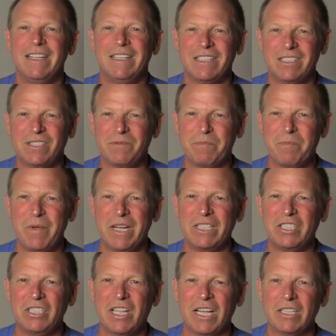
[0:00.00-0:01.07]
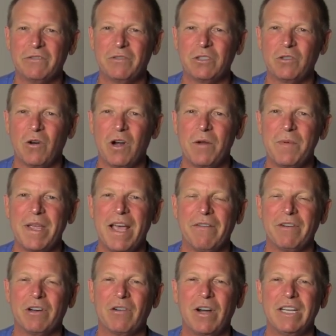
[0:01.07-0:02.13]
This is Mitch. Thanks for joining me.
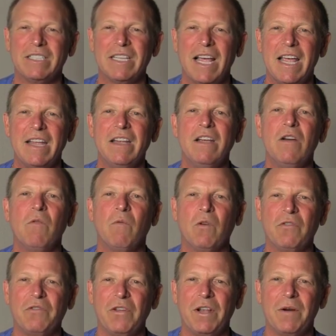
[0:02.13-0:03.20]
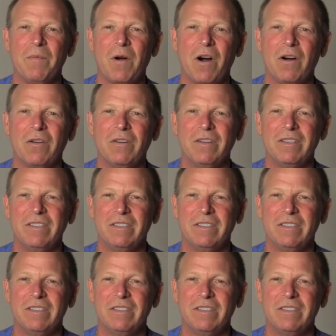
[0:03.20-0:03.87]
Have a great day. We'll see you tomorrow.